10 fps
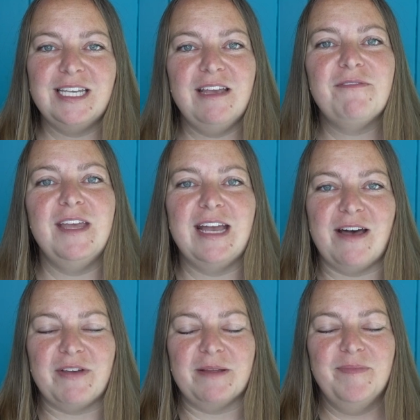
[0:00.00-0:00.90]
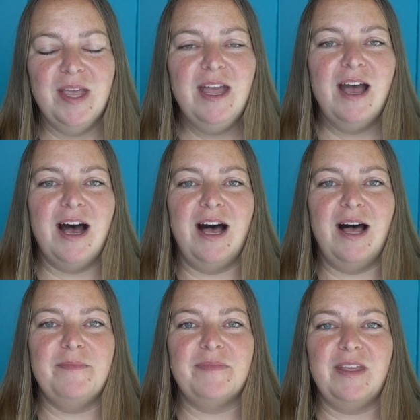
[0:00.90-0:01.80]
if they have it.
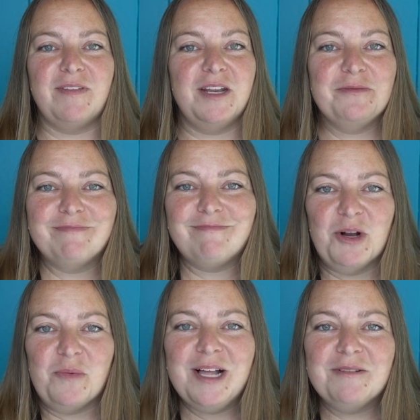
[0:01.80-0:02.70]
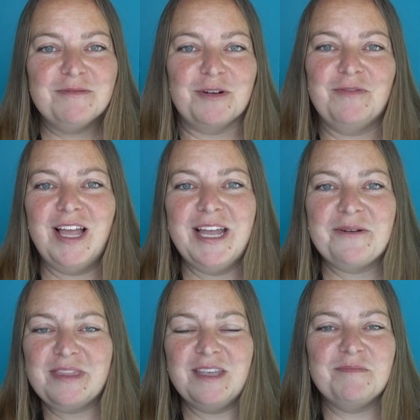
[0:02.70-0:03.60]
If they don't, oh well, we're flying
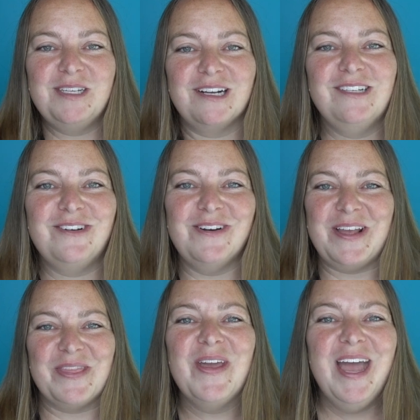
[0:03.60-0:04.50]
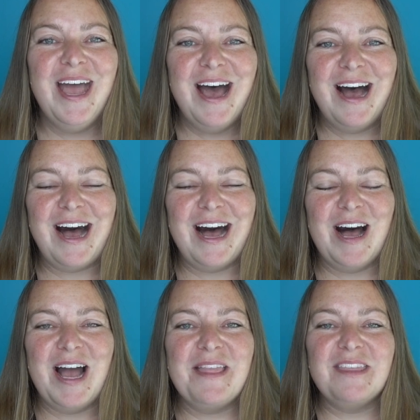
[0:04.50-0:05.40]
with them tucked underneath.
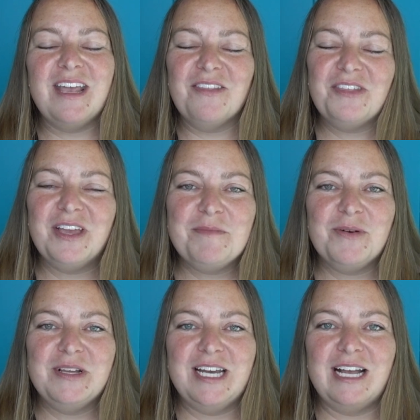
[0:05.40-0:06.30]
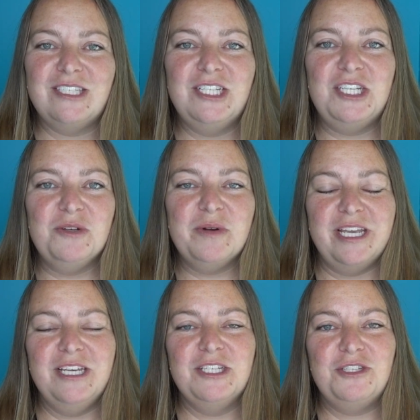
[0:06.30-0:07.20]
And then the other thing I'm going to ask to do
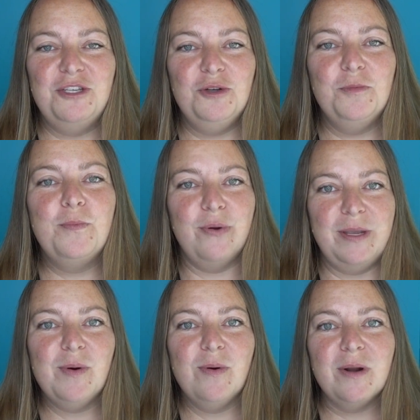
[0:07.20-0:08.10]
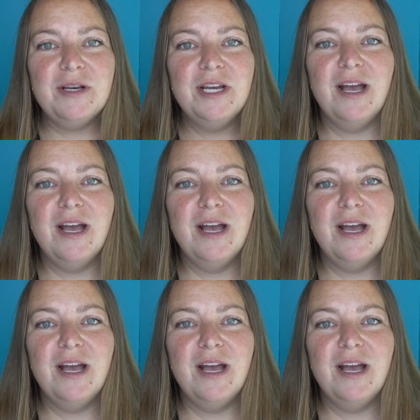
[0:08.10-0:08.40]
is to pre-board